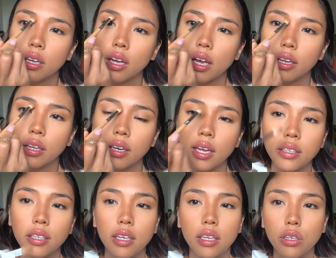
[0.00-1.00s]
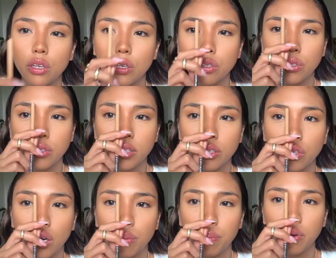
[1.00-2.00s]
and connect it in to the
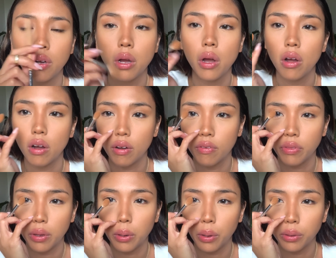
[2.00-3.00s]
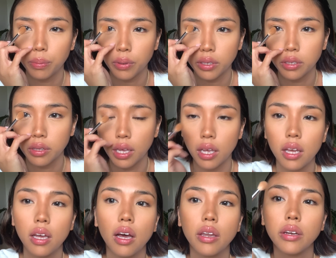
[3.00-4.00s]
top of the nose bridge
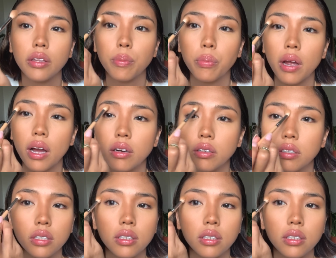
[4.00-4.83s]
there under the brow.